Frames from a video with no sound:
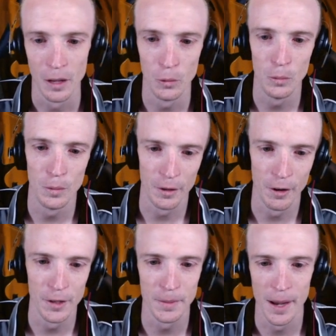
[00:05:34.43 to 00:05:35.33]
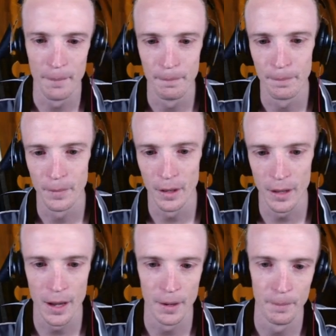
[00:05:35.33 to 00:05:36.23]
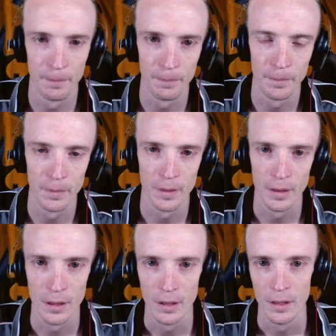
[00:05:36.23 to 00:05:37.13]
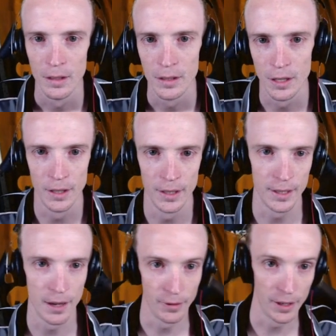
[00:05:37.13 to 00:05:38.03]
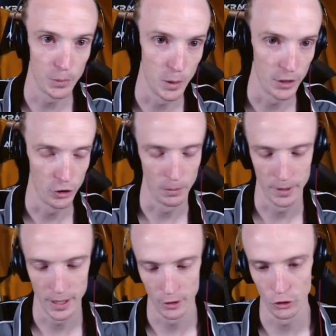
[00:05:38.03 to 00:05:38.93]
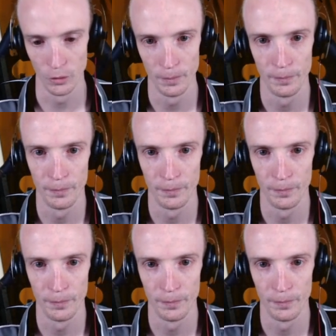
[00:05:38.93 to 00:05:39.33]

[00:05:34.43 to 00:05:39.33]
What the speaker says: Oh, Necrozma. Okay. So this definitely has one-shot potential.